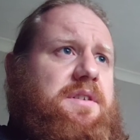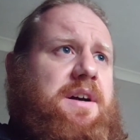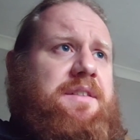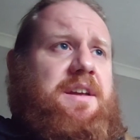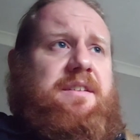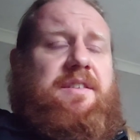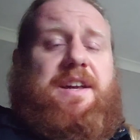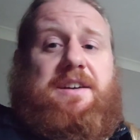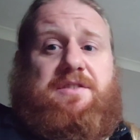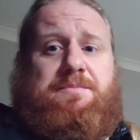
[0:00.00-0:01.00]
at the end of the
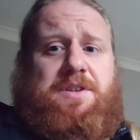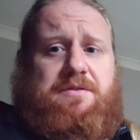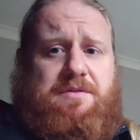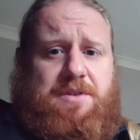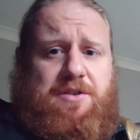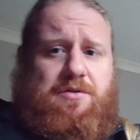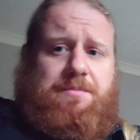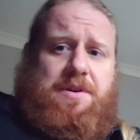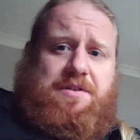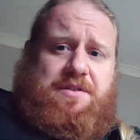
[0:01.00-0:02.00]
day, it's up to you to be a good
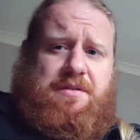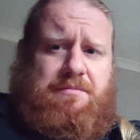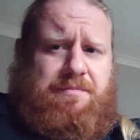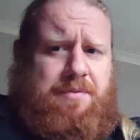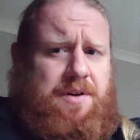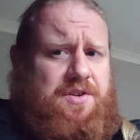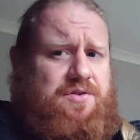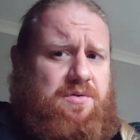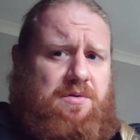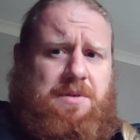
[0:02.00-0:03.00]
person, and I'm pretty
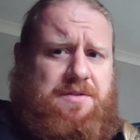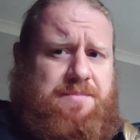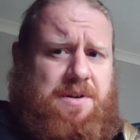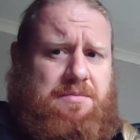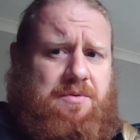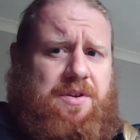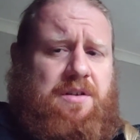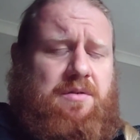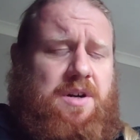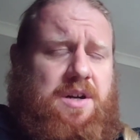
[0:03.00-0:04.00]
sure most people
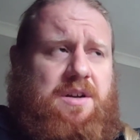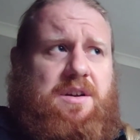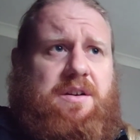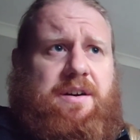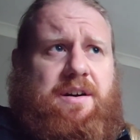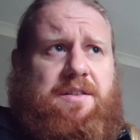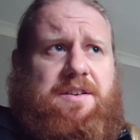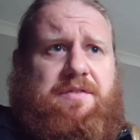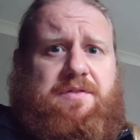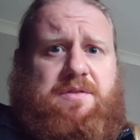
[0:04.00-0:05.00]
know the
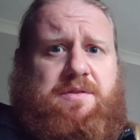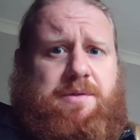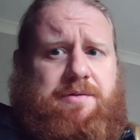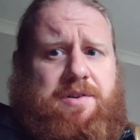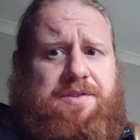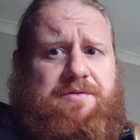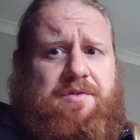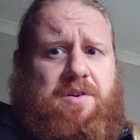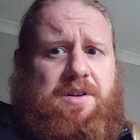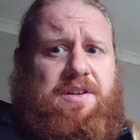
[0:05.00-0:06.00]
difference between right and
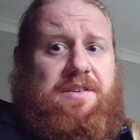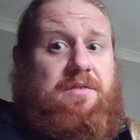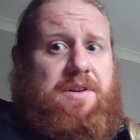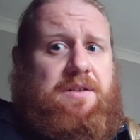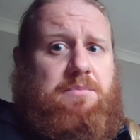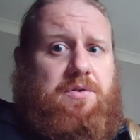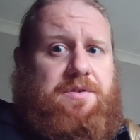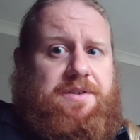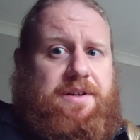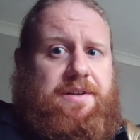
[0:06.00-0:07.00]
wrong, and you don't need a book
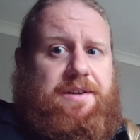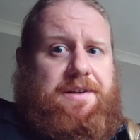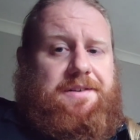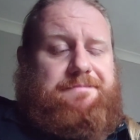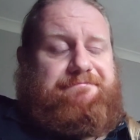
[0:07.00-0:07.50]
to tell you that.